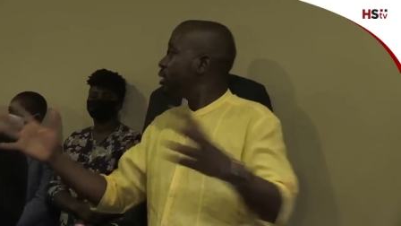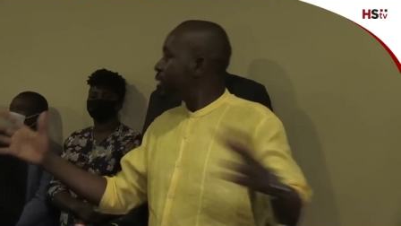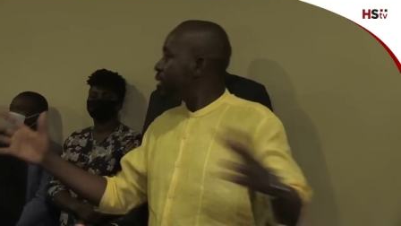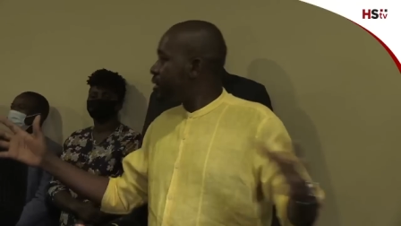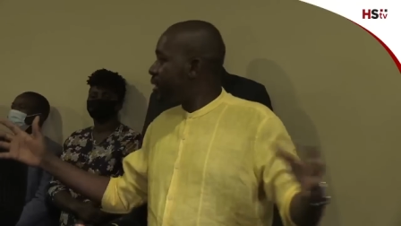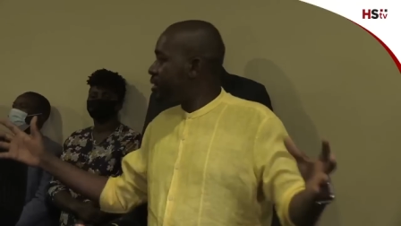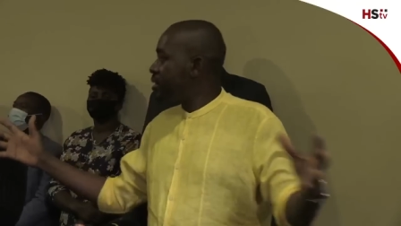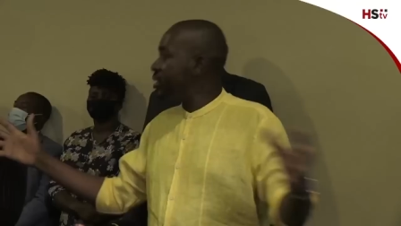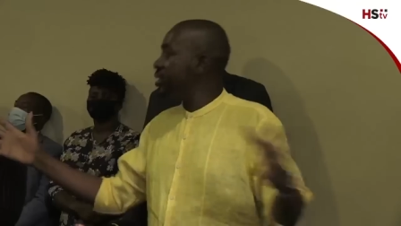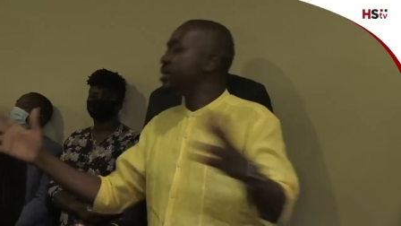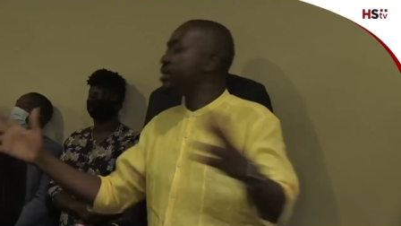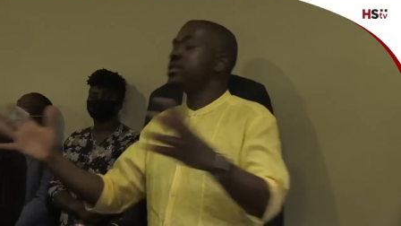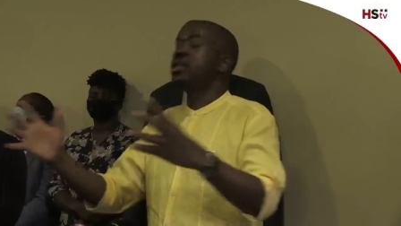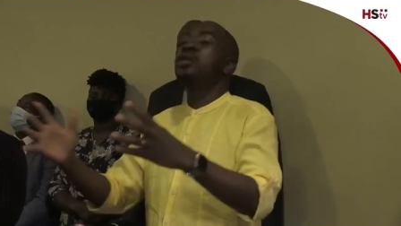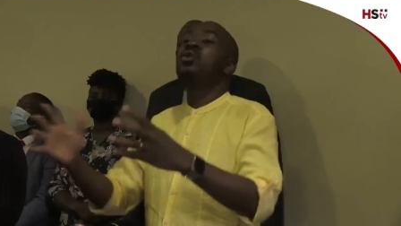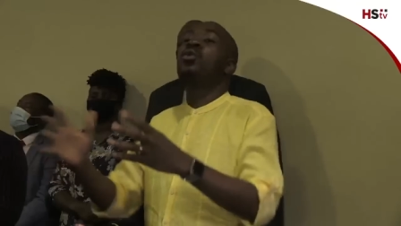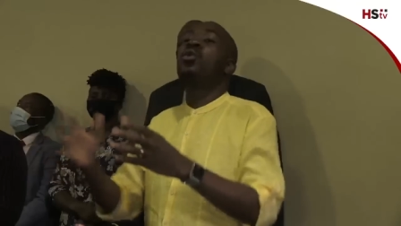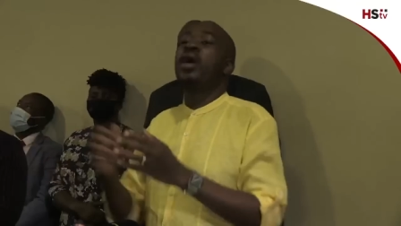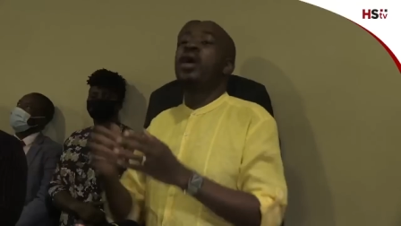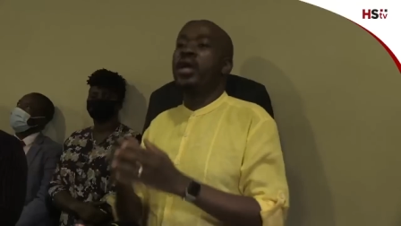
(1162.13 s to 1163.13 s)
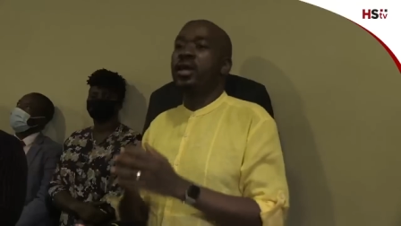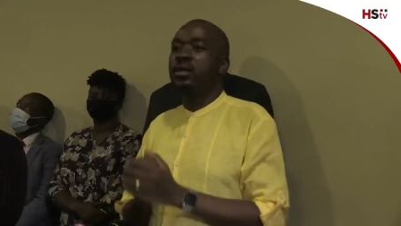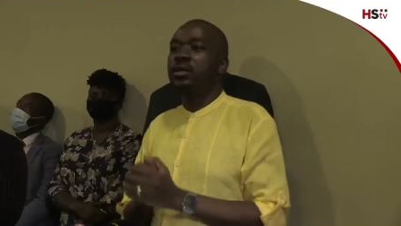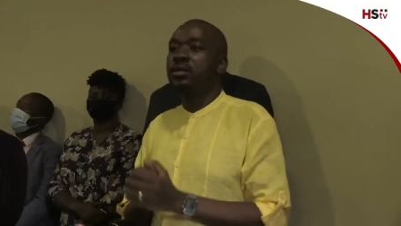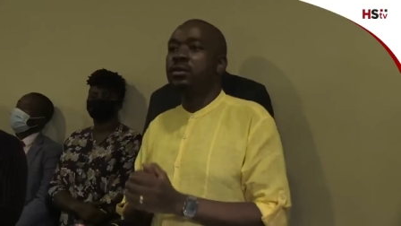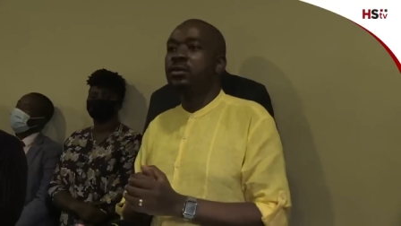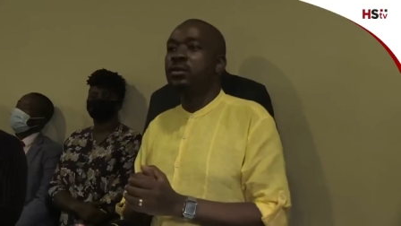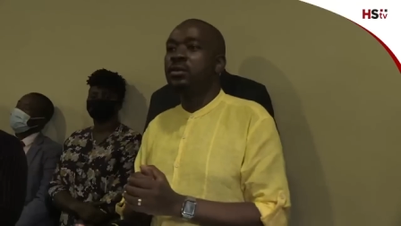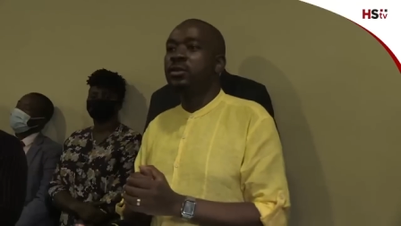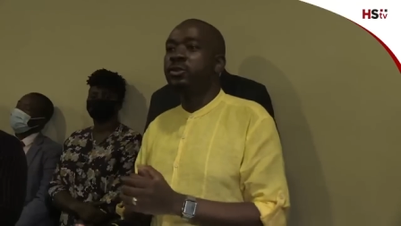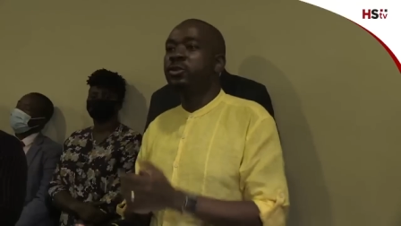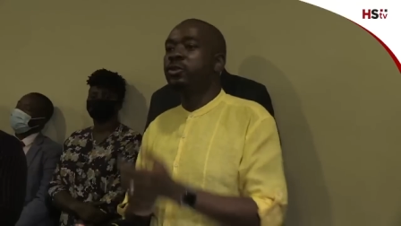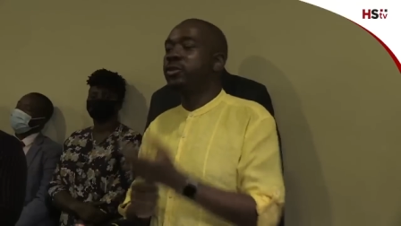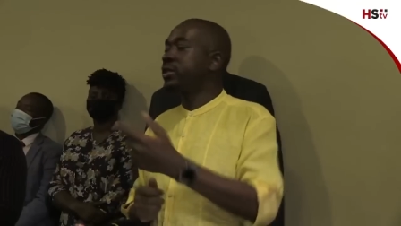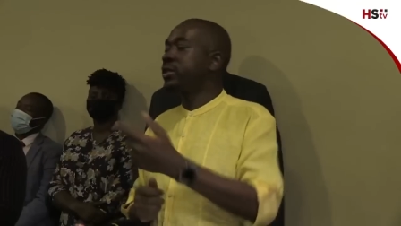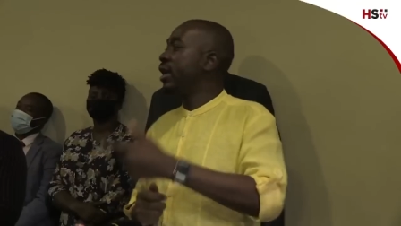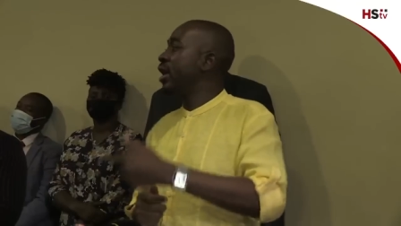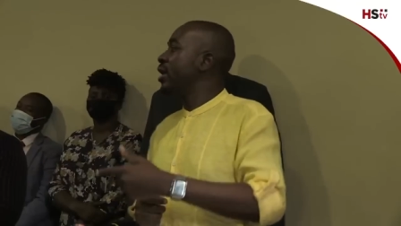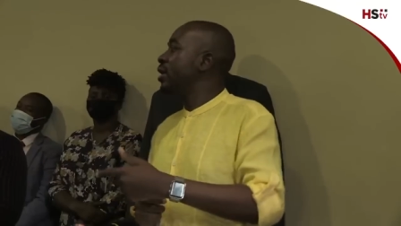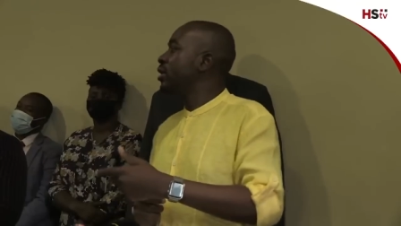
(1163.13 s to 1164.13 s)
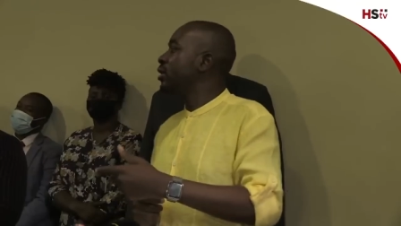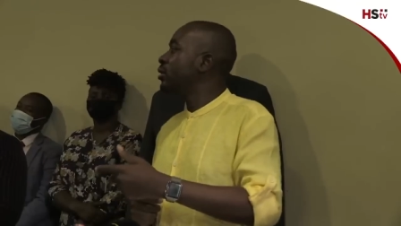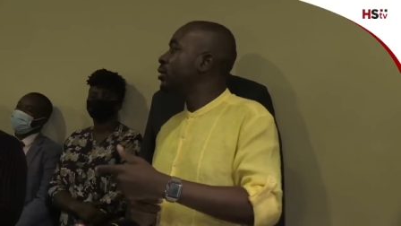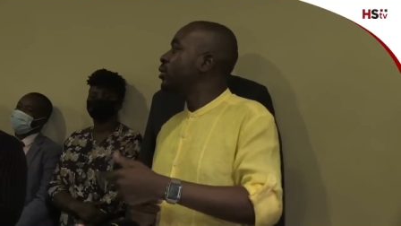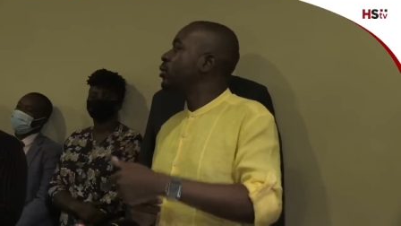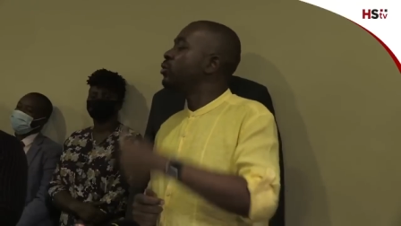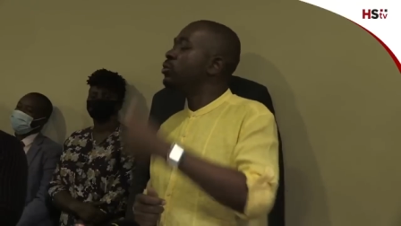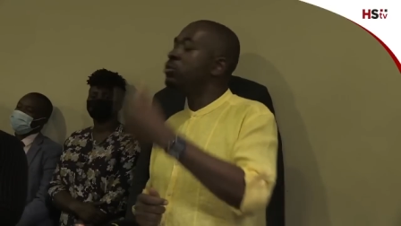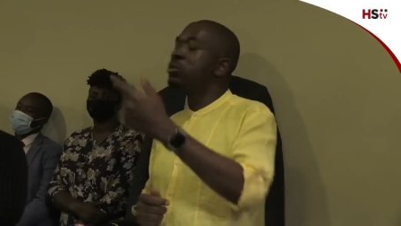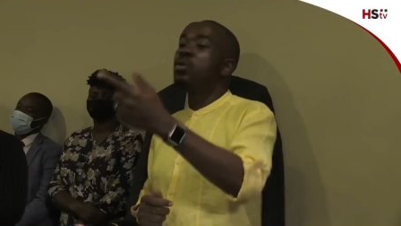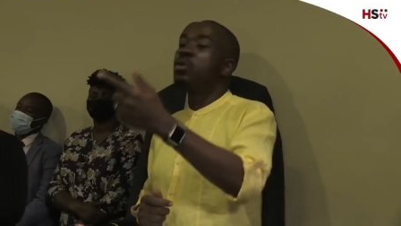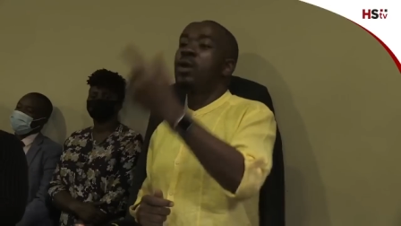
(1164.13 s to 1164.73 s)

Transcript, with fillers: It's a citizen way to say we